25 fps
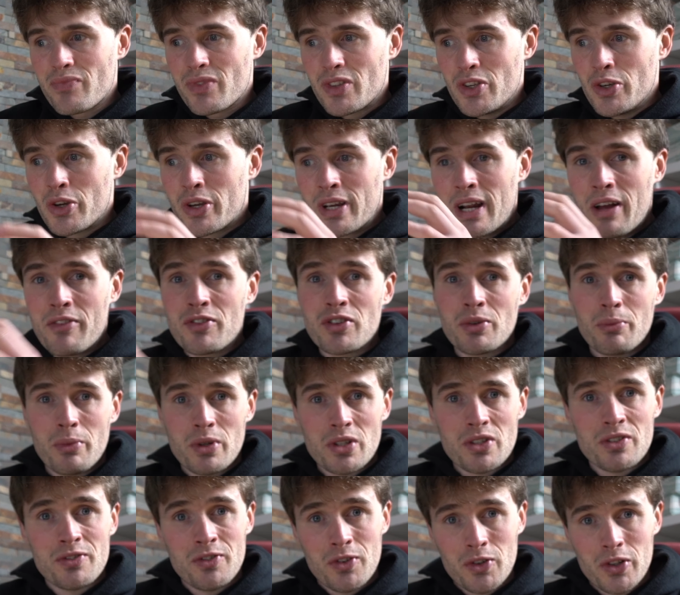You can have
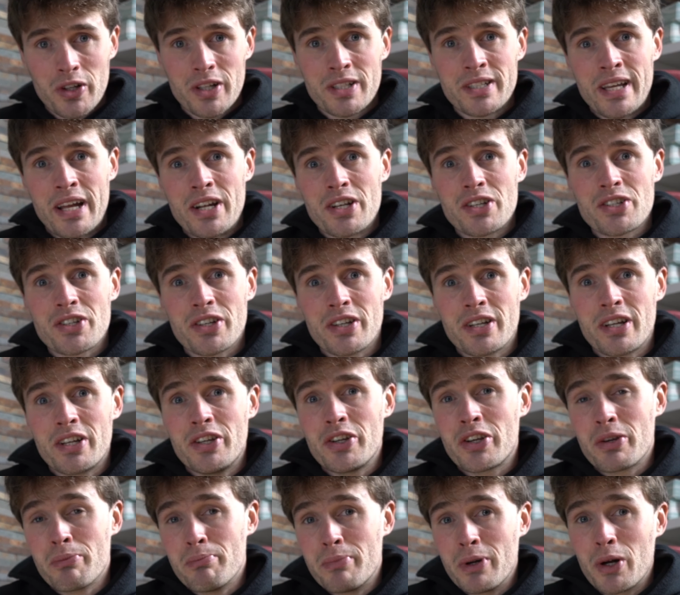someone's full attention and
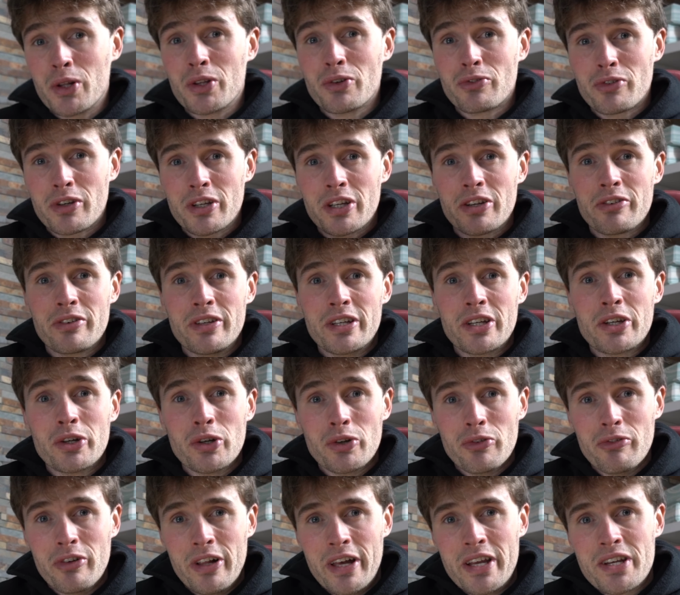you can build a really, really
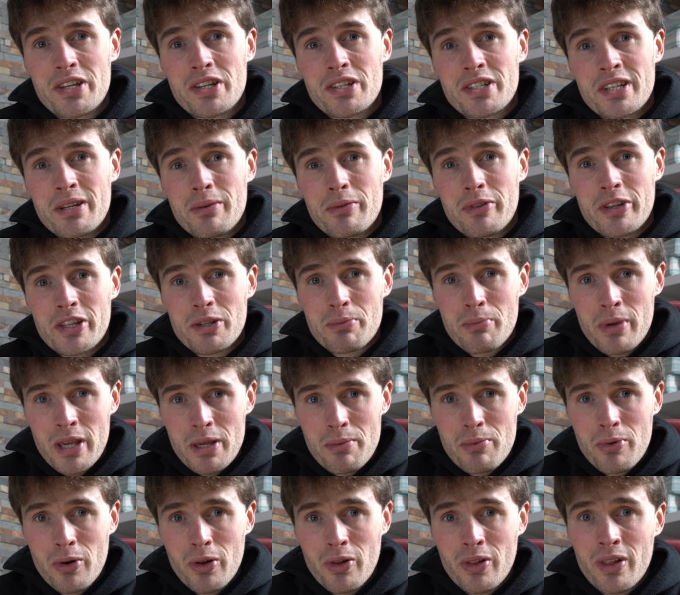cool relationship with these
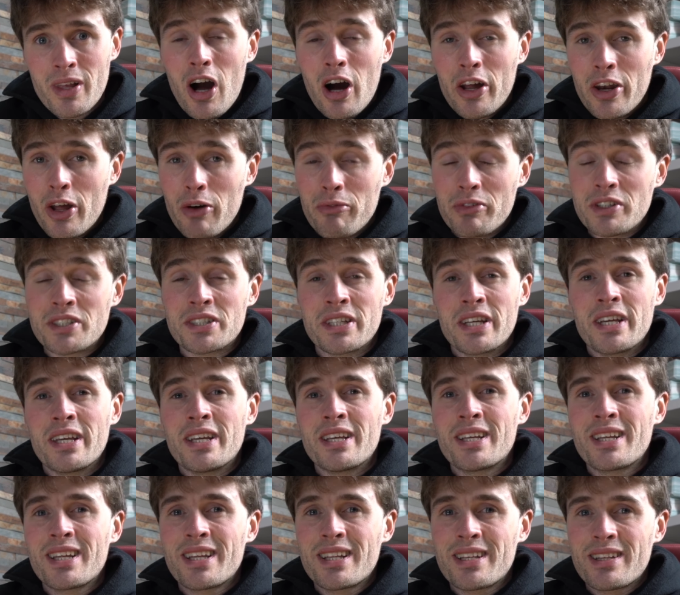people. And
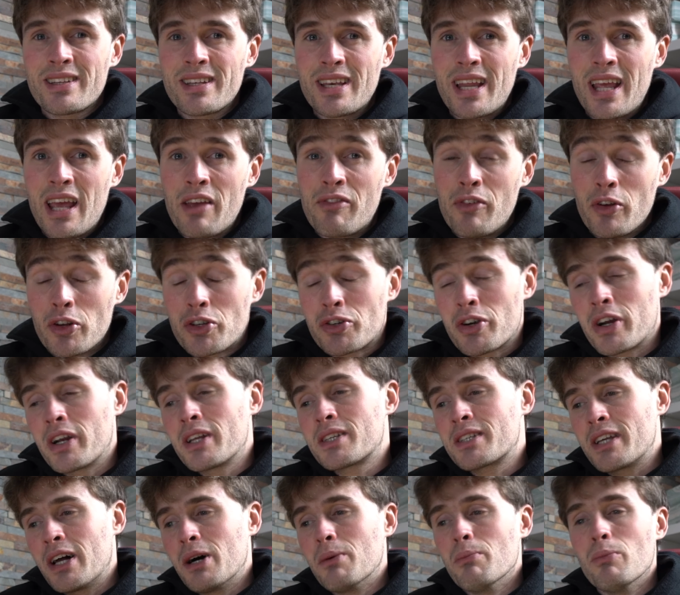obviously, if you're trying to
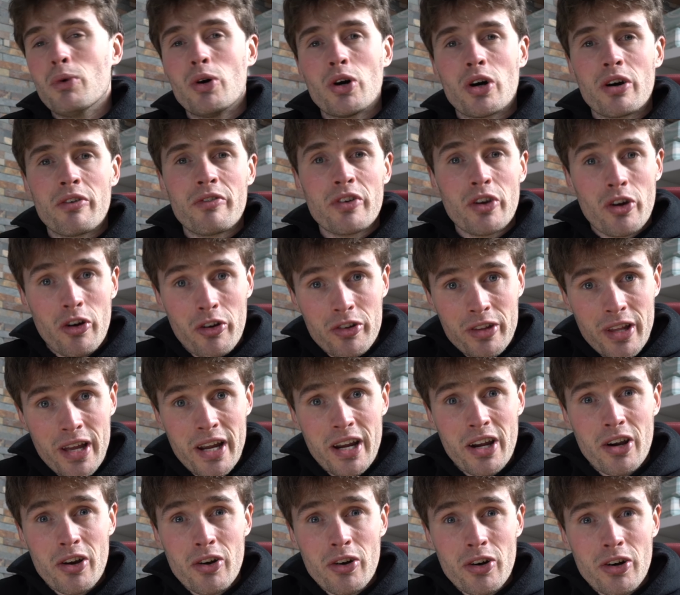sell more of your
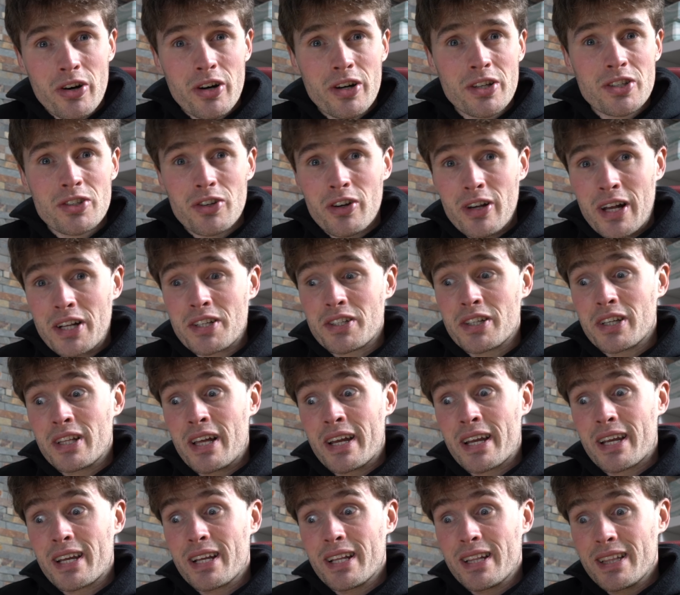online course or actually
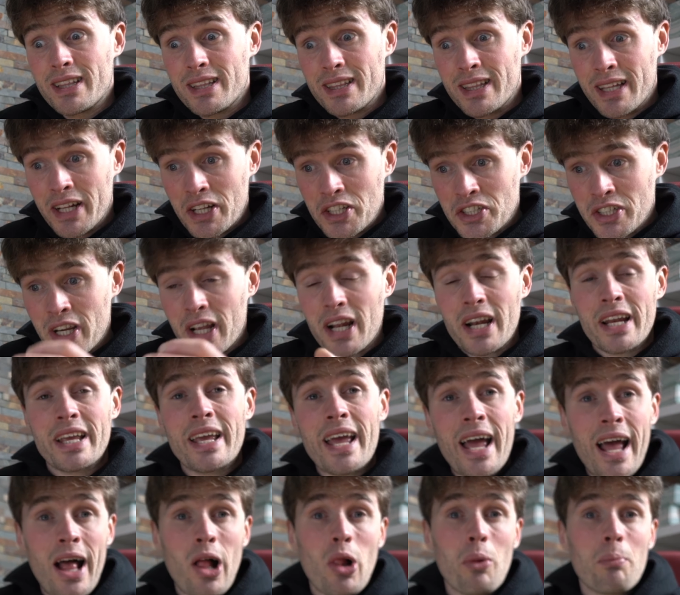like legitimately
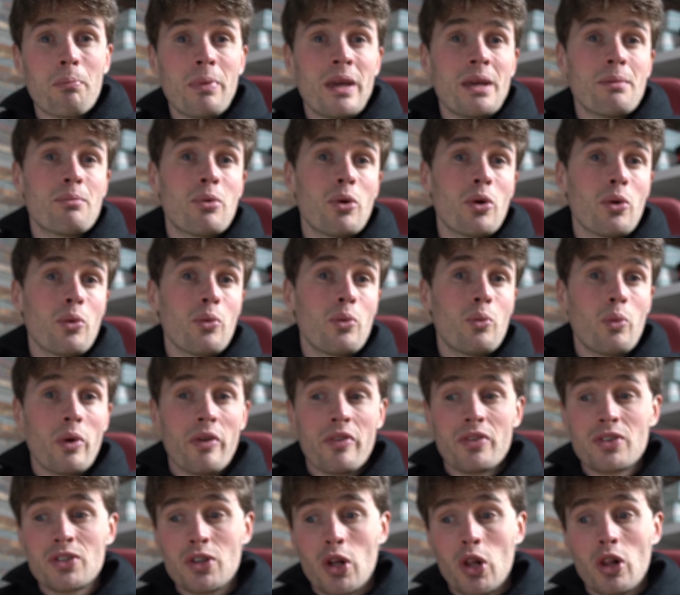help people
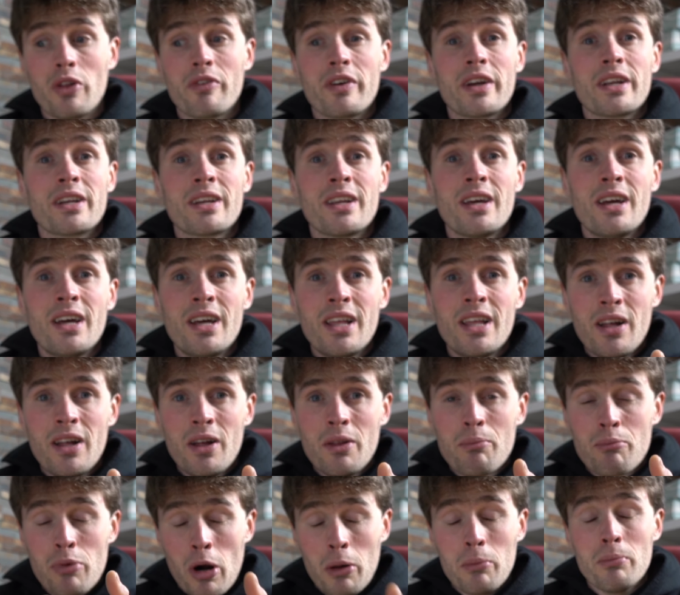with solving
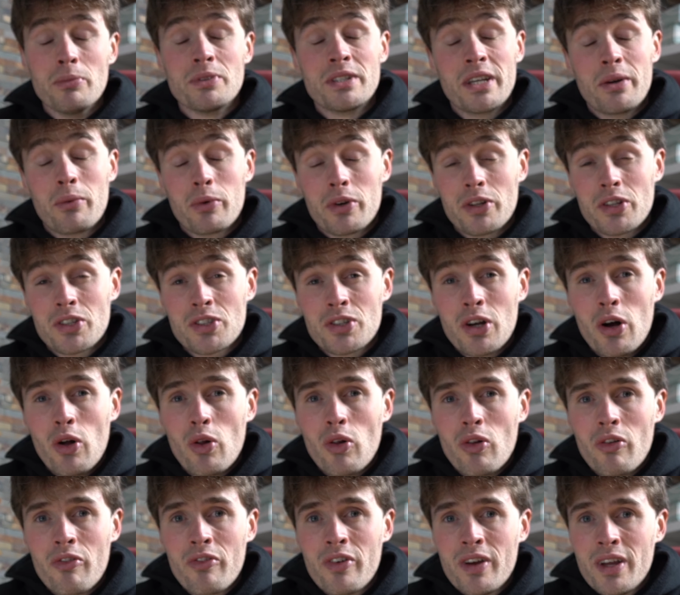problems they want to
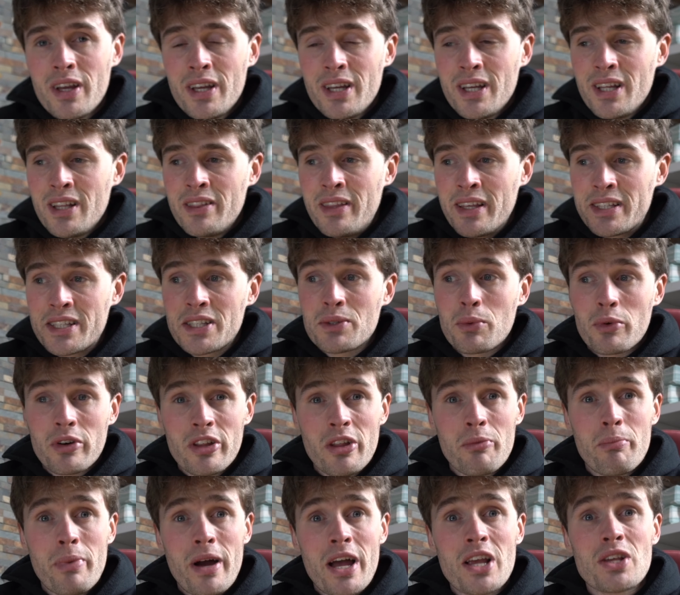solve, this is one of
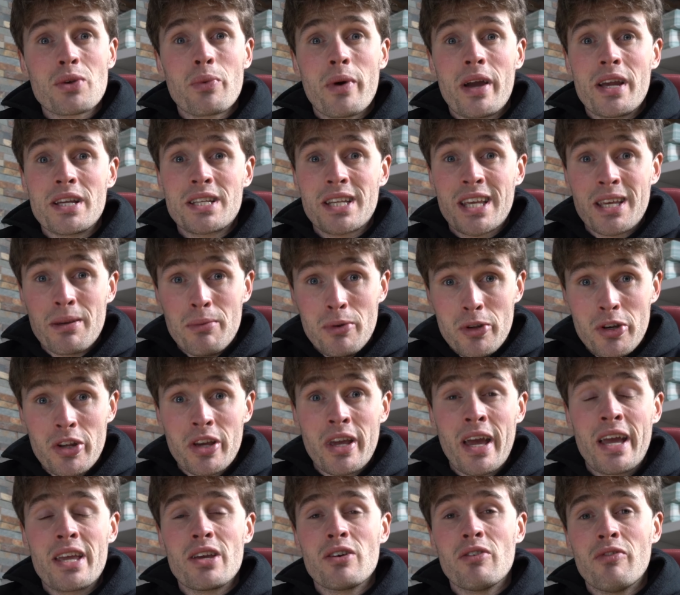the best ways to
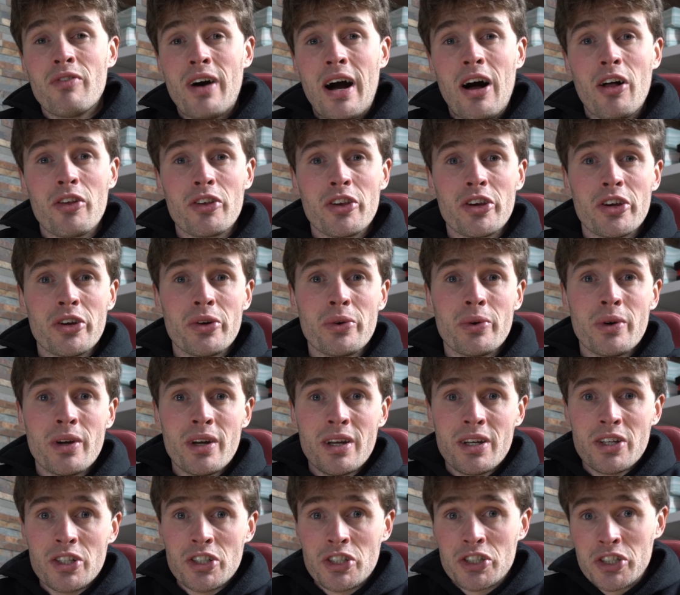communicate your value,
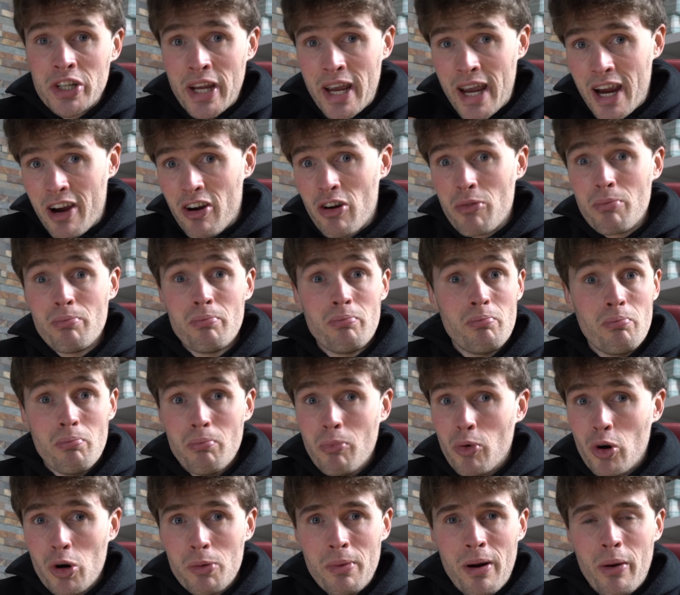share
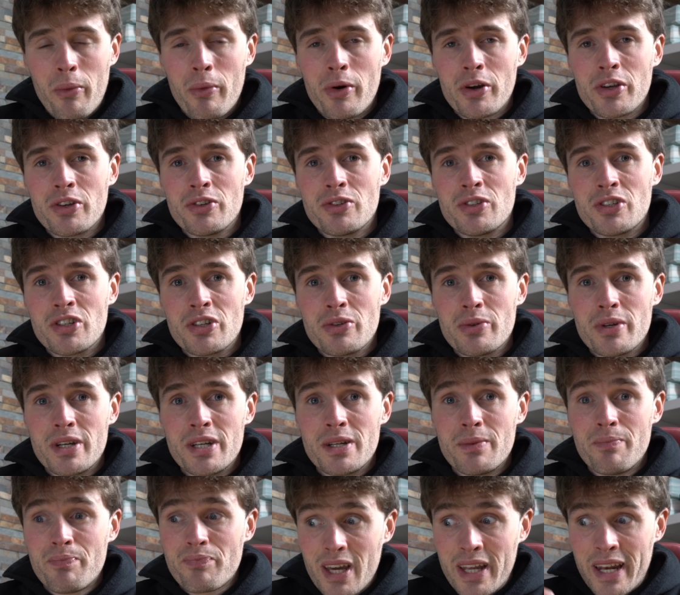more about what you're
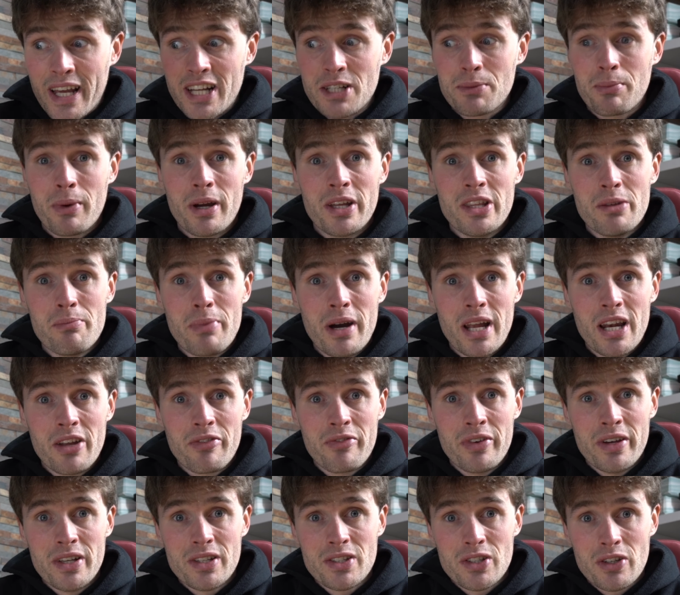doing, and explain the
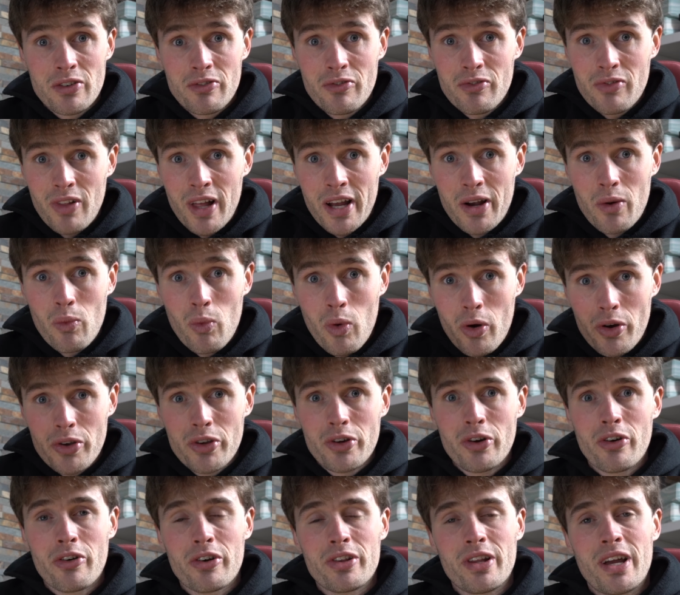benefits of like what
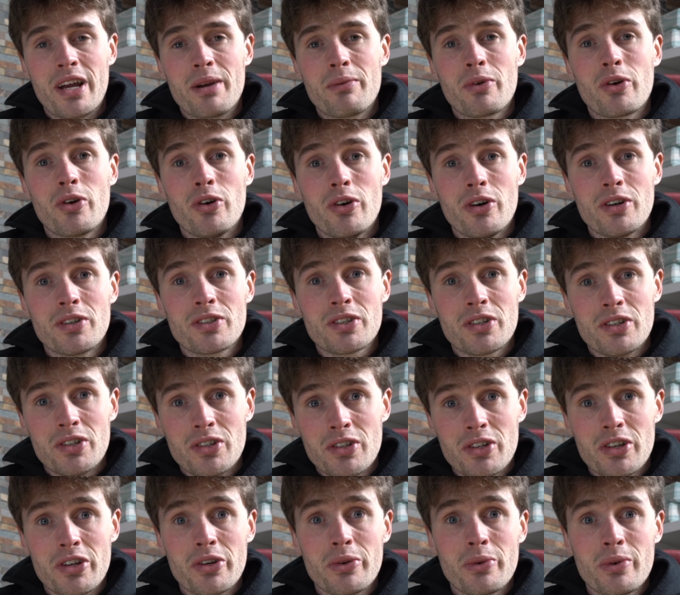your online course can
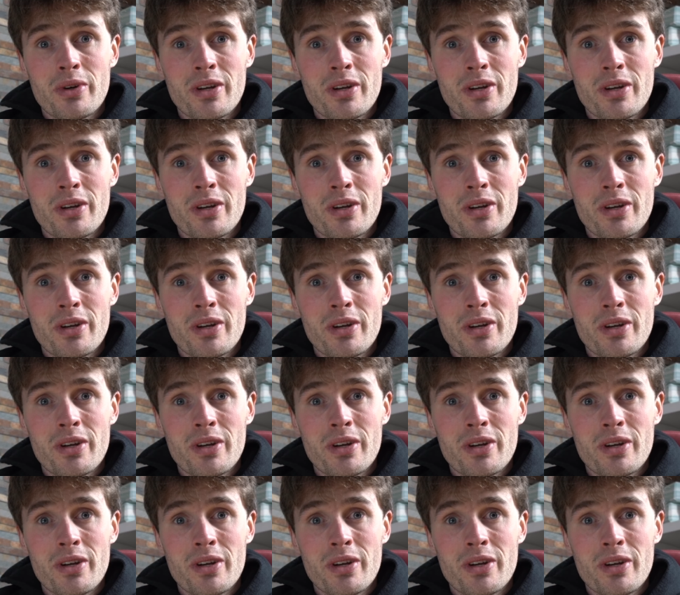do.